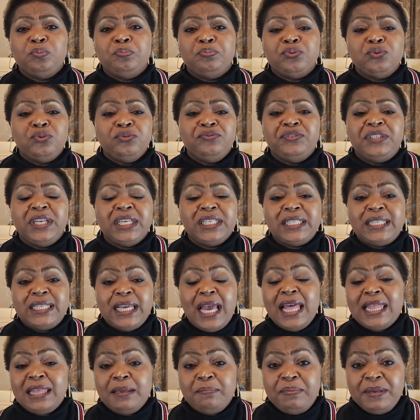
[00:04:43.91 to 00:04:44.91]
prove just the
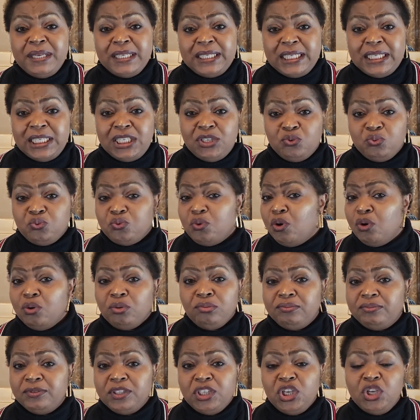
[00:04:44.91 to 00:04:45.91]
other person is
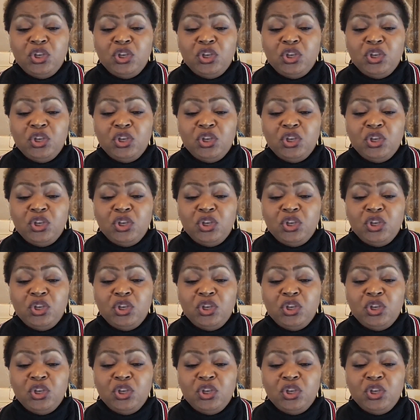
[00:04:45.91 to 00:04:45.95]
wrong,